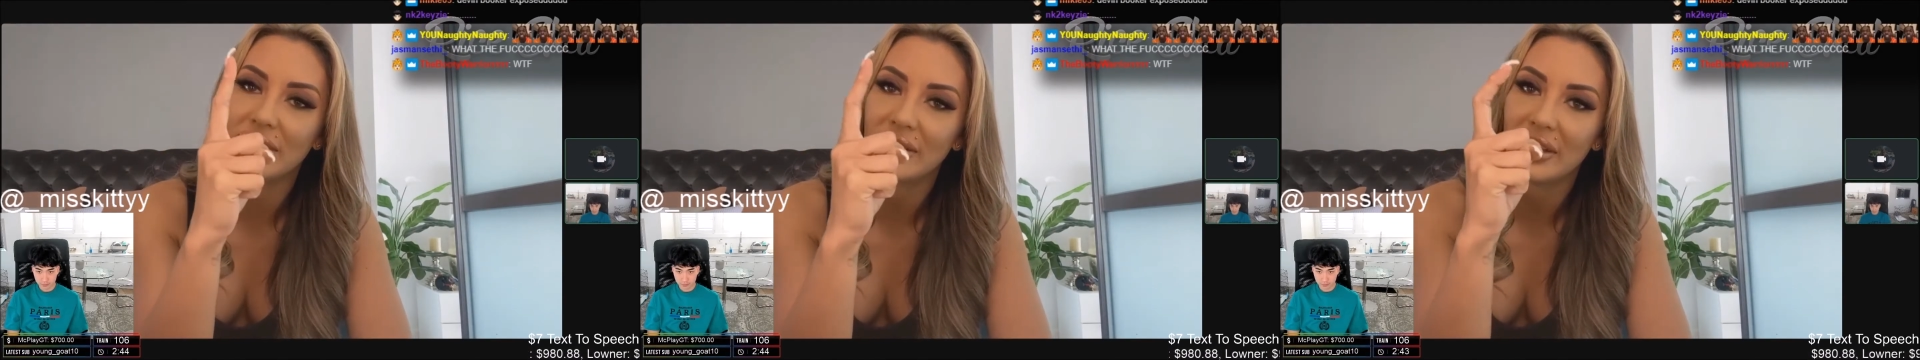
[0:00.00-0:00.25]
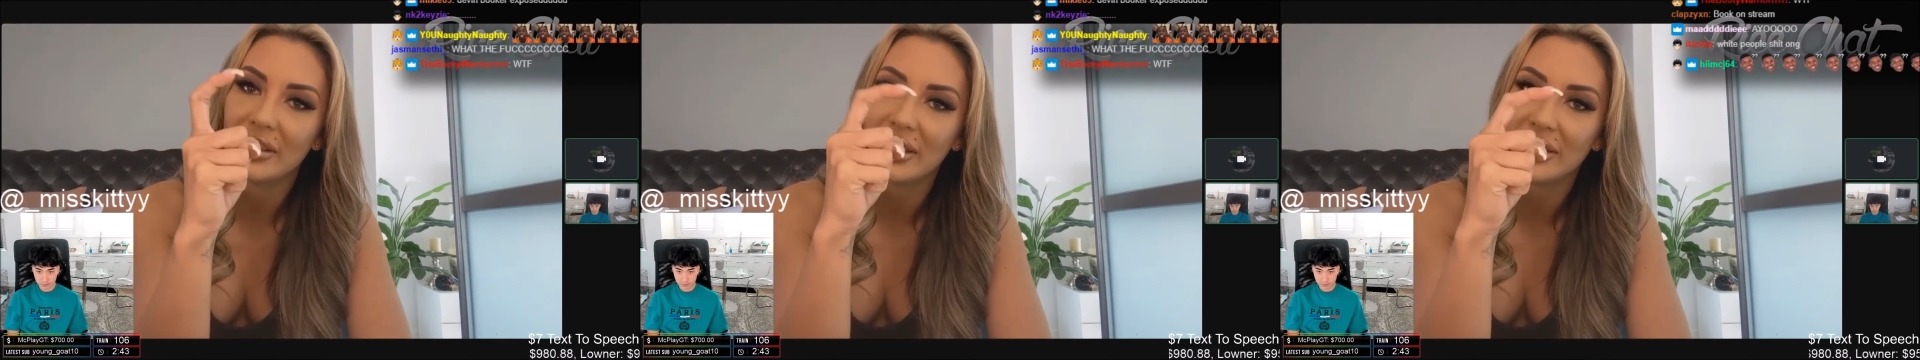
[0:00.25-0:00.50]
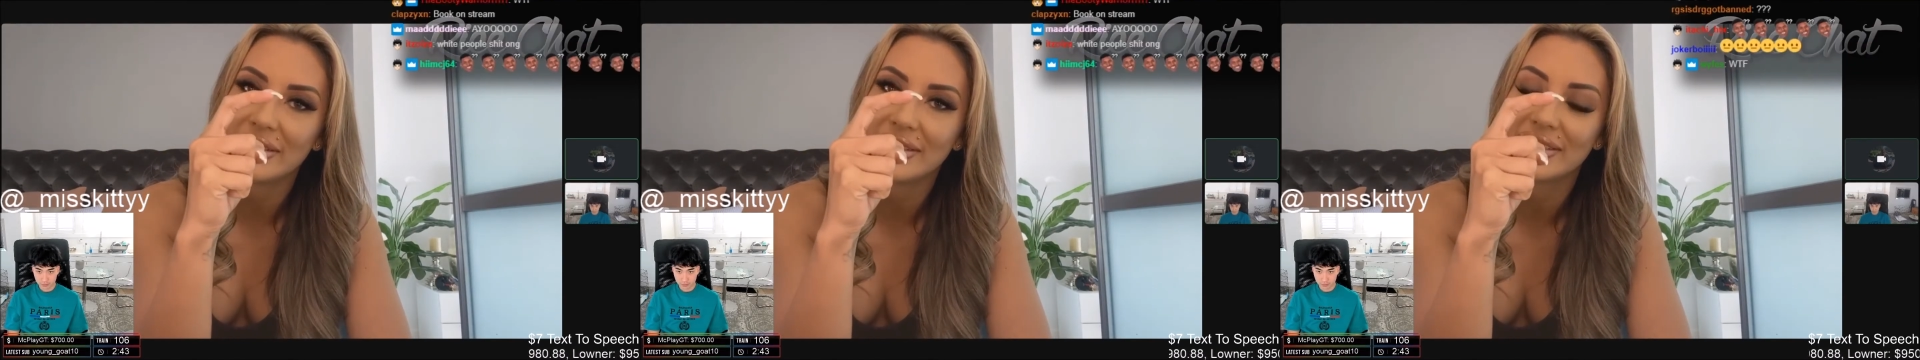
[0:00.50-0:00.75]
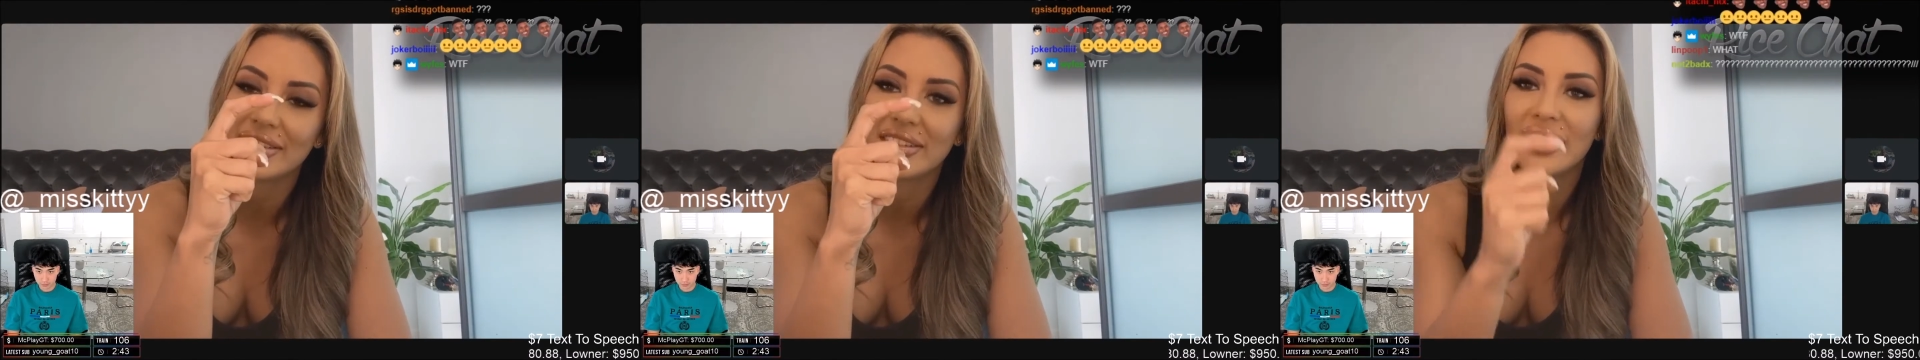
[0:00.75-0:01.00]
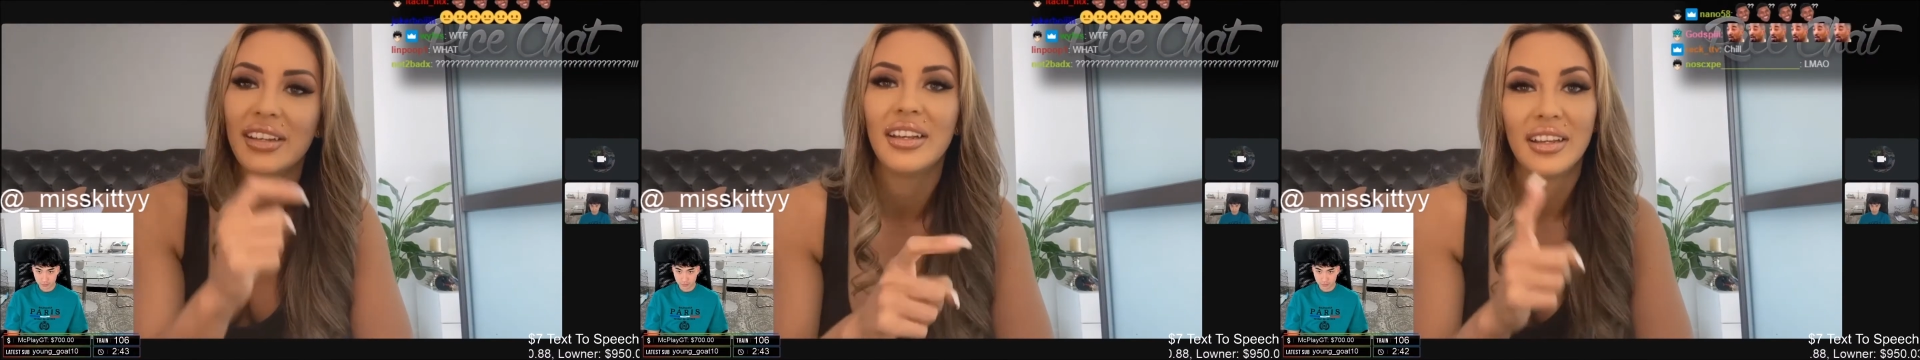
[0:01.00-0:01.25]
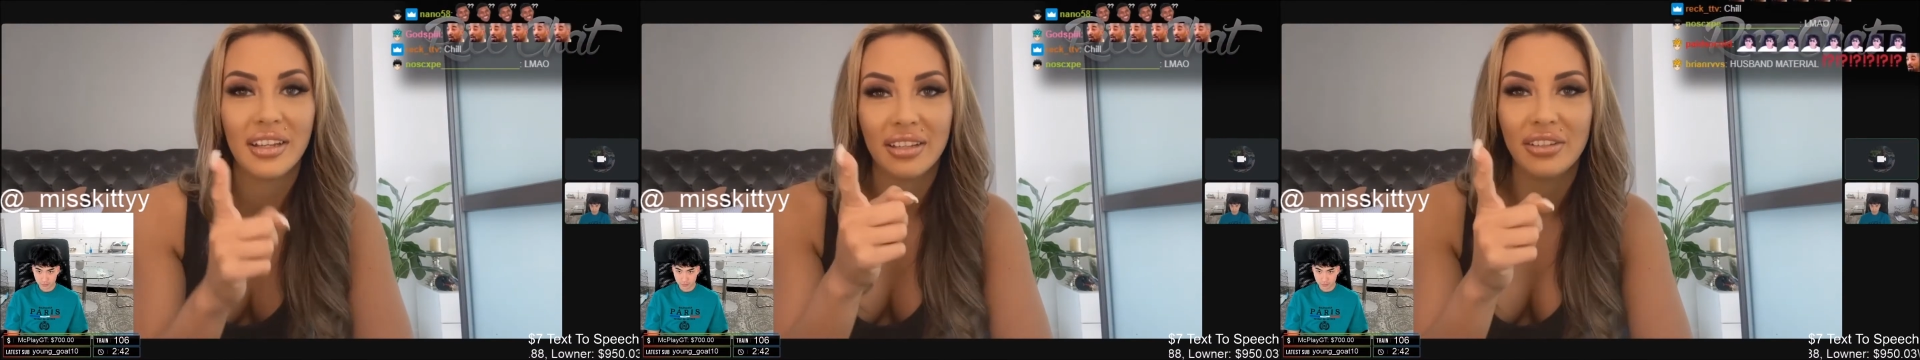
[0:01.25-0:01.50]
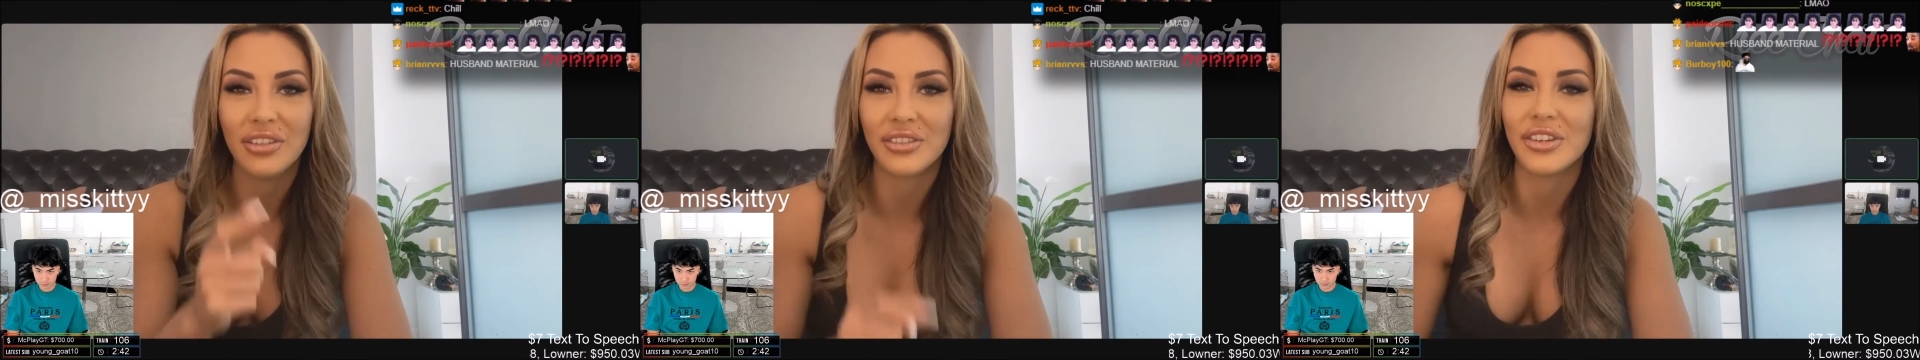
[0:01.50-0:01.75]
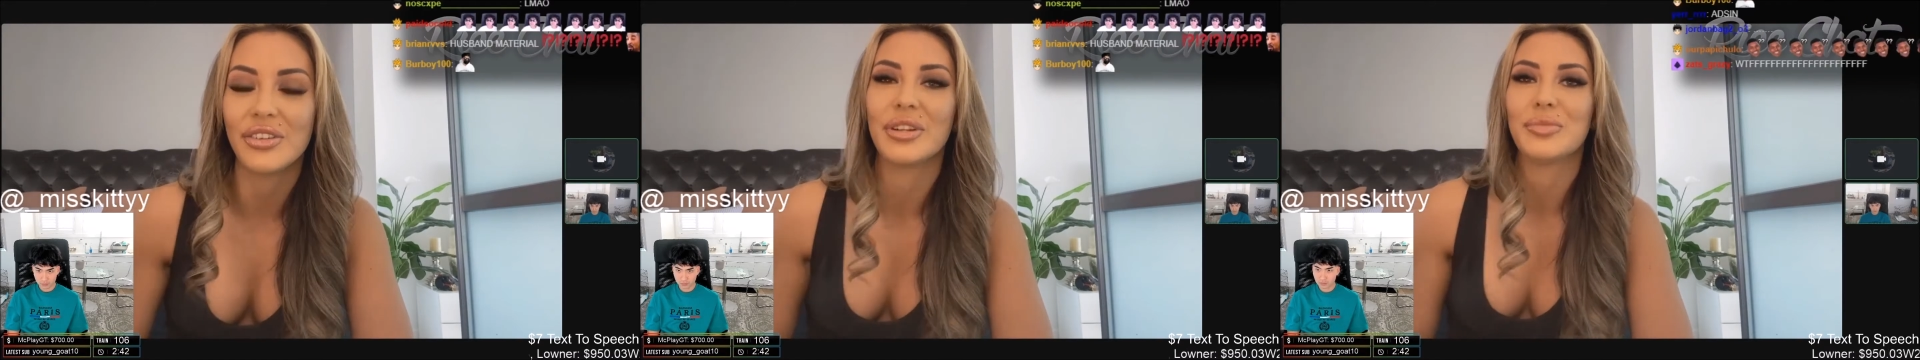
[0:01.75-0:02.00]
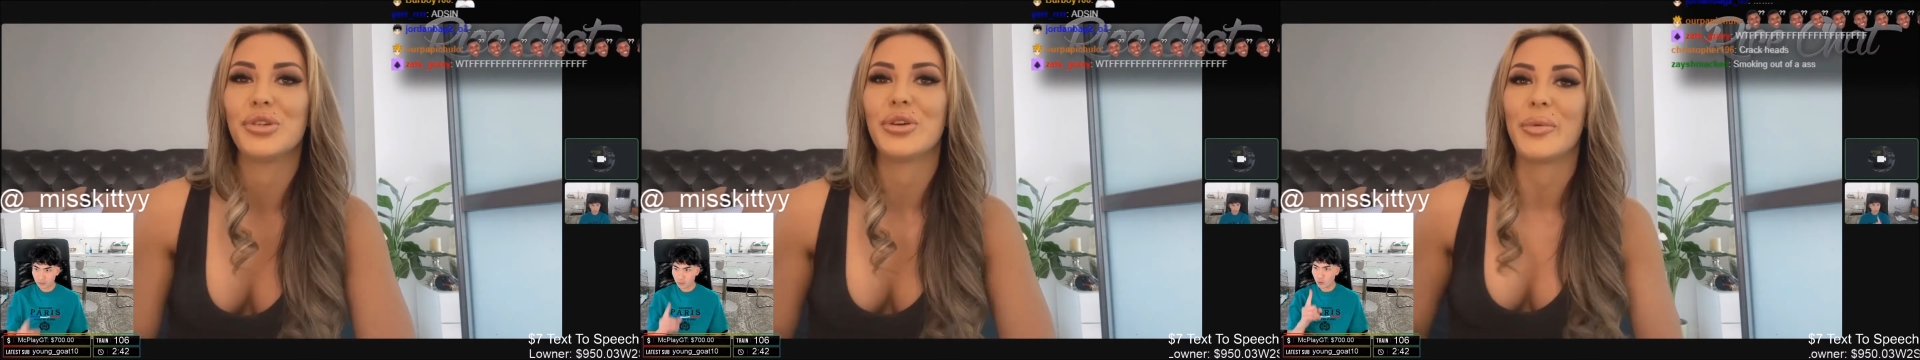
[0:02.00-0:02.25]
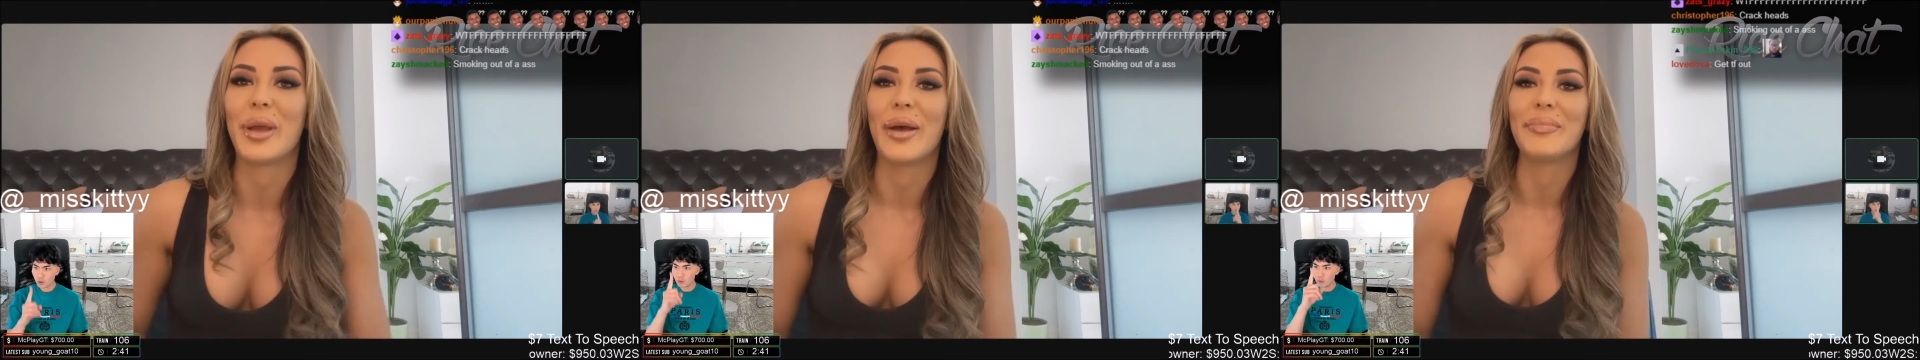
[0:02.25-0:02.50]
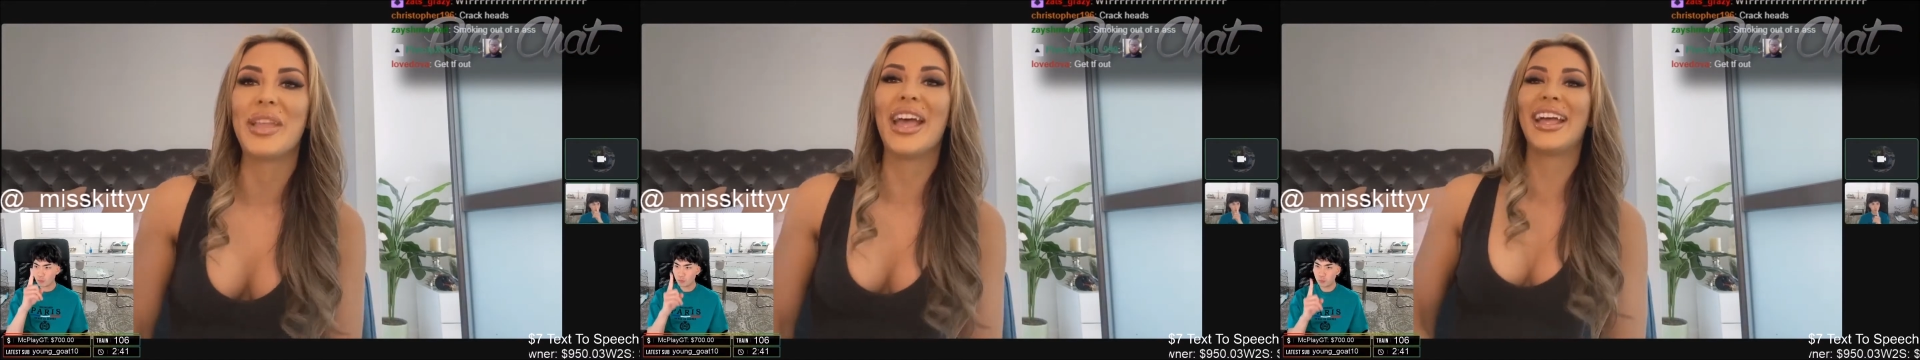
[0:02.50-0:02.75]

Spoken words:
and then this. You know what I'm talking about.